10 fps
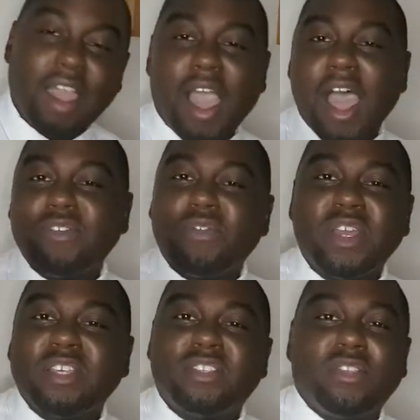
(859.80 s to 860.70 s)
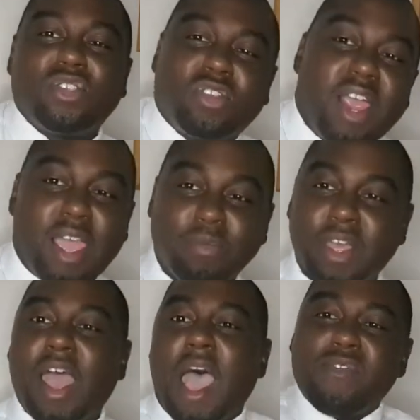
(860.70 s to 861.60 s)
I've already subscribed.
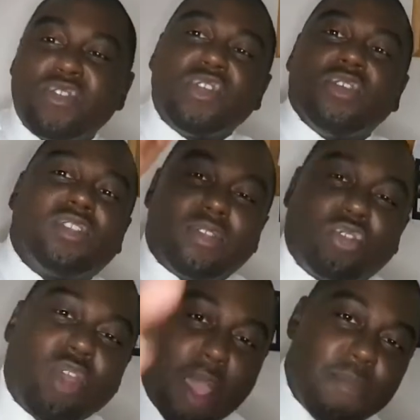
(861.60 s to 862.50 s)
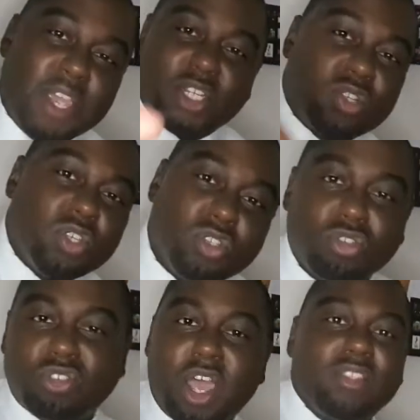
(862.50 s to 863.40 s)
Have you subscribed? Make sure you
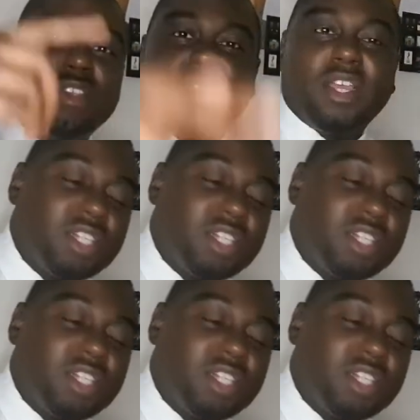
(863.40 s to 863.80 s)
subscribe to their